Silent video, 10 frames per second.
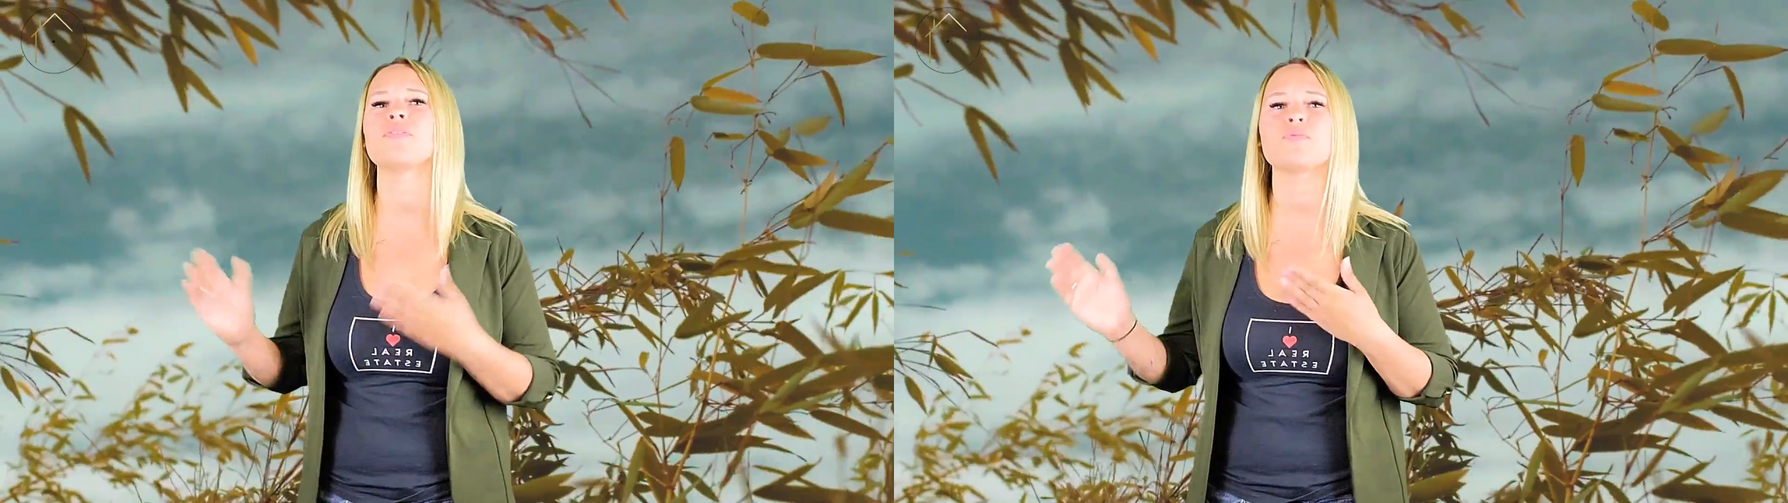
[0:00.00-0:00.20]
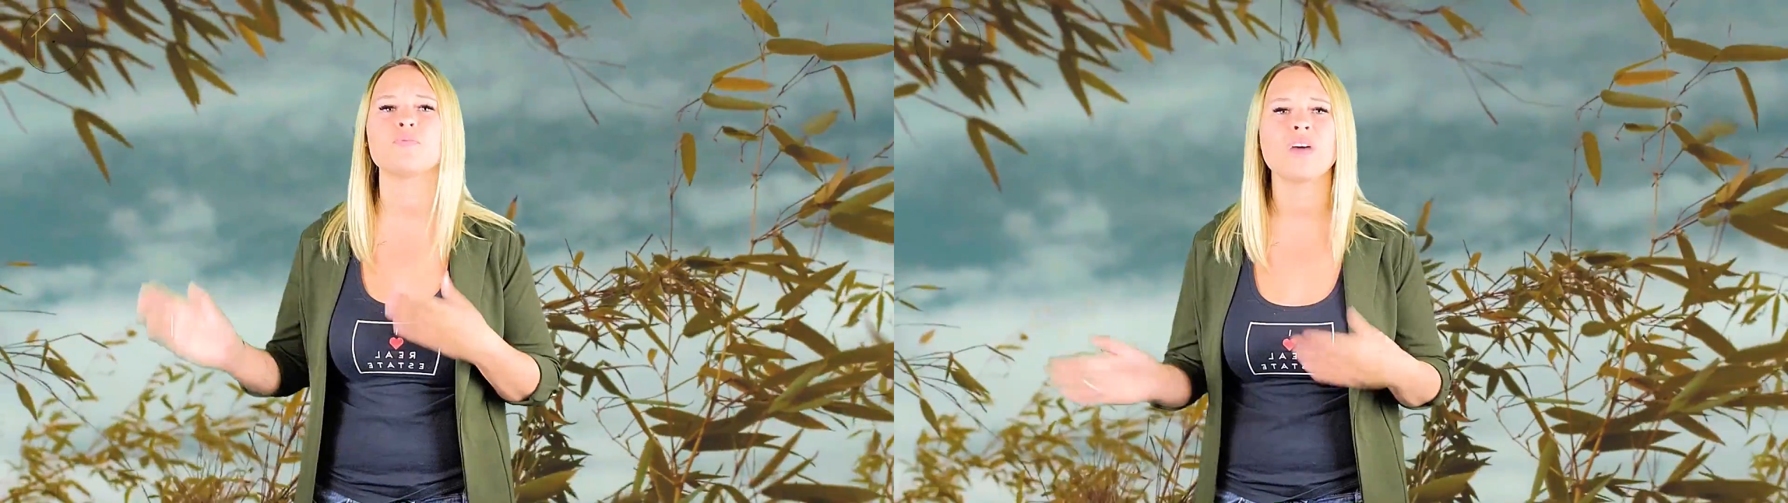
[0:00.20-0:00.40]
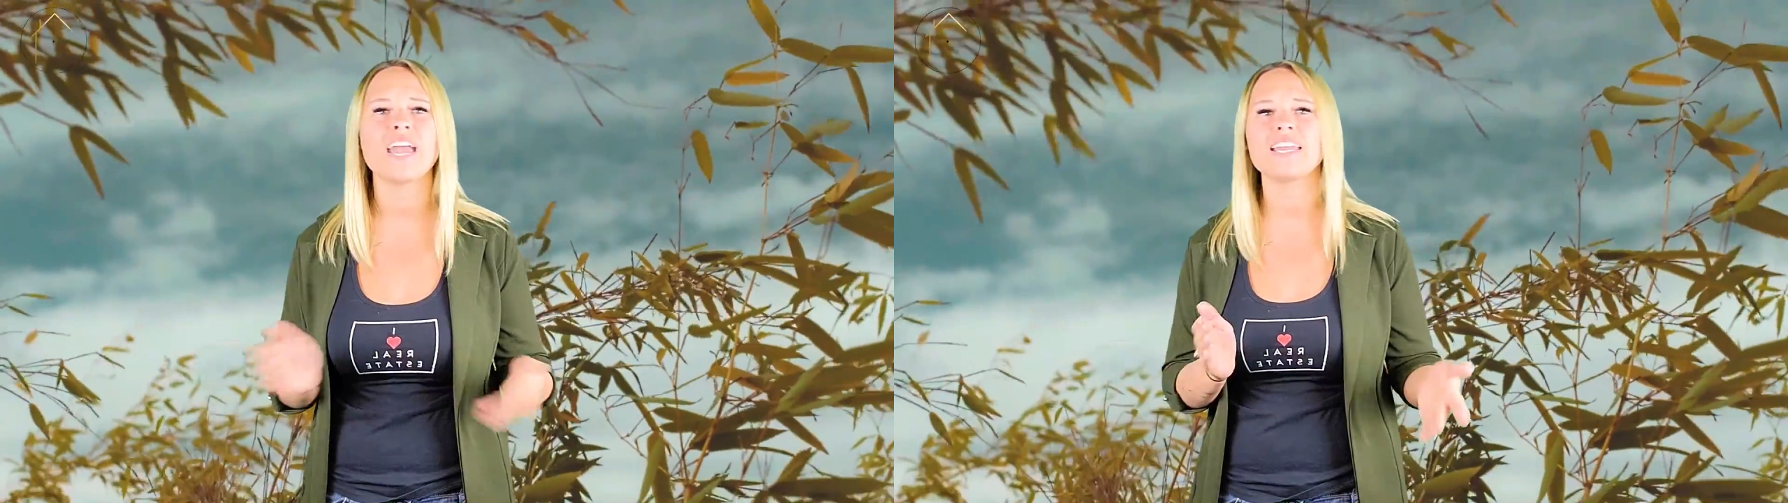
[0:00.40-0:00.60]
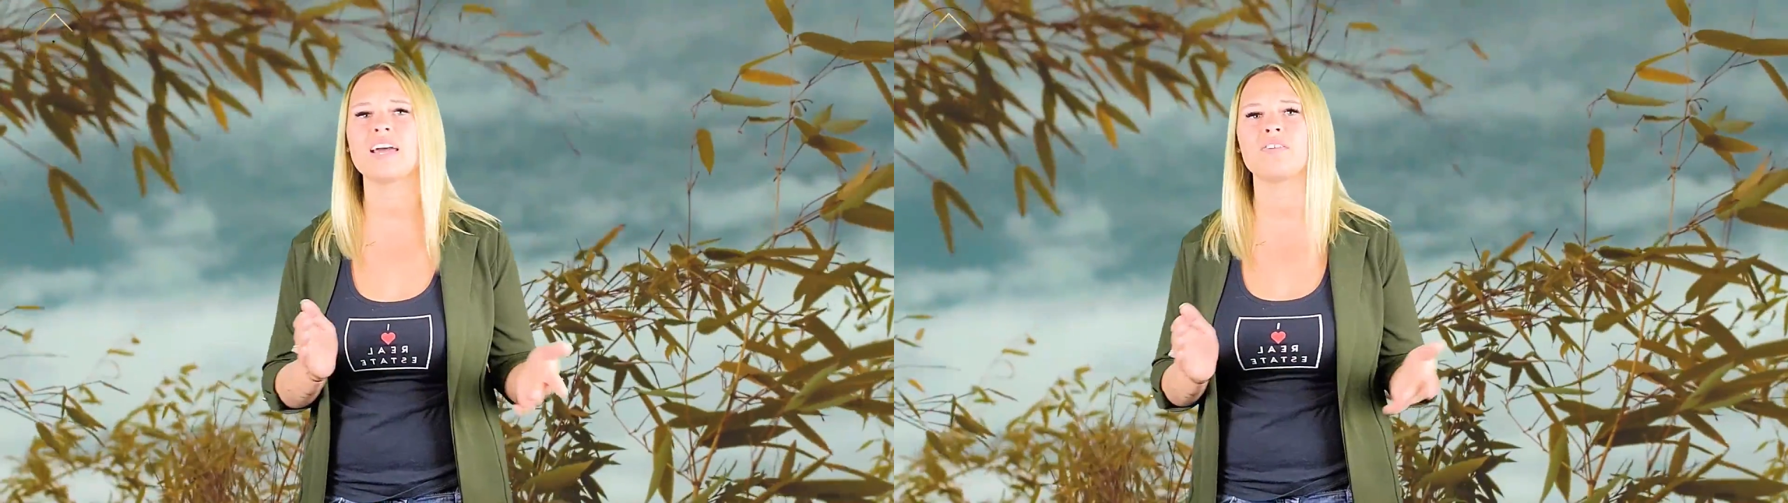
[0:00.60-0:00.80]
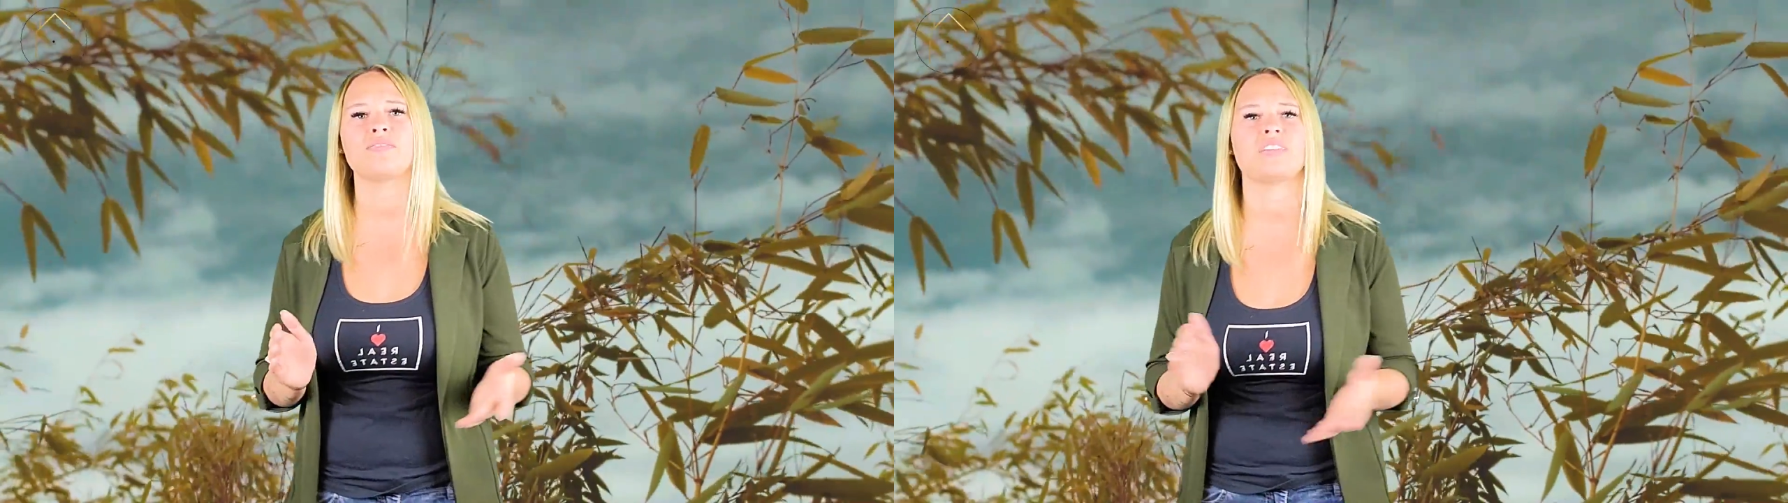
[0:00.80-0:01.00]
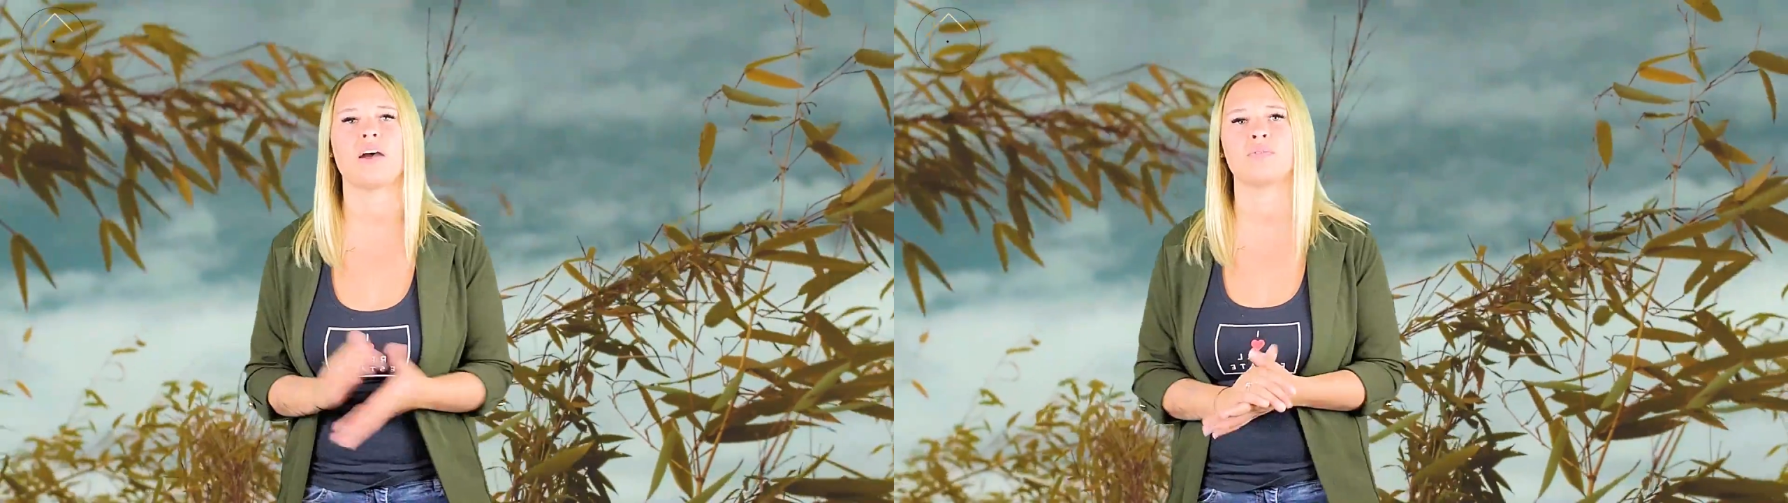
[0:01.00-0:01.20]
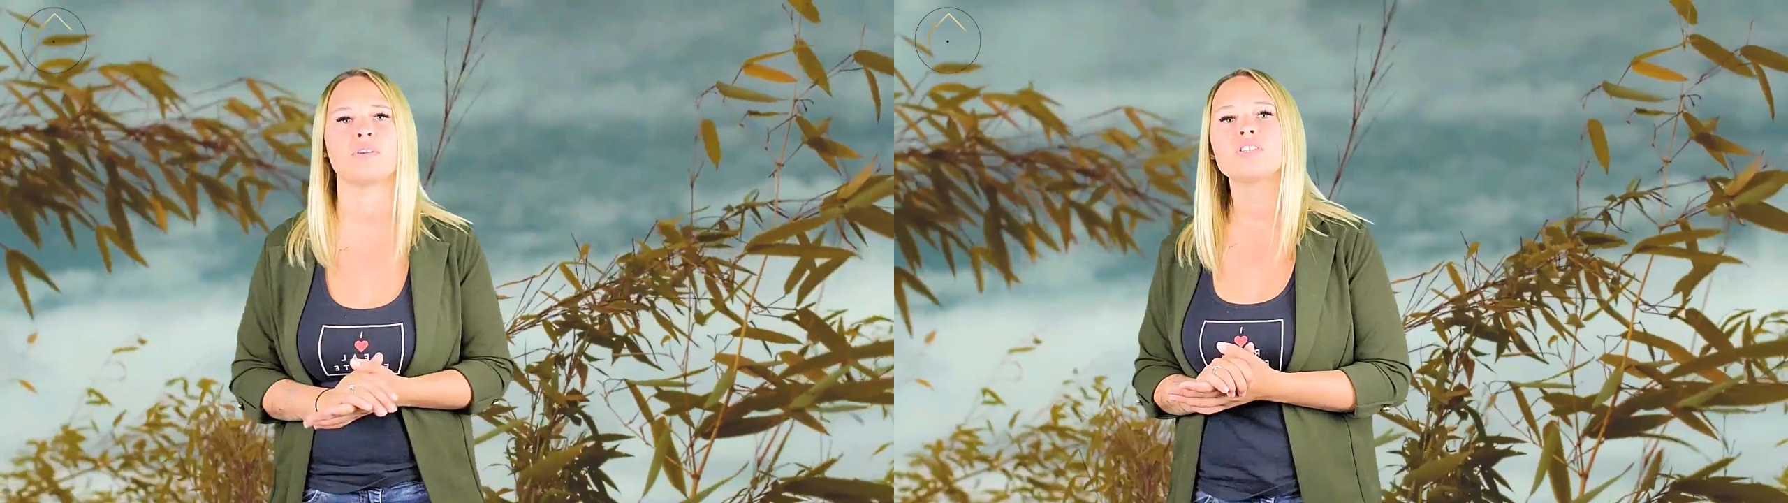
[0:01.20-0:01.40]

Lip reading: right out of town.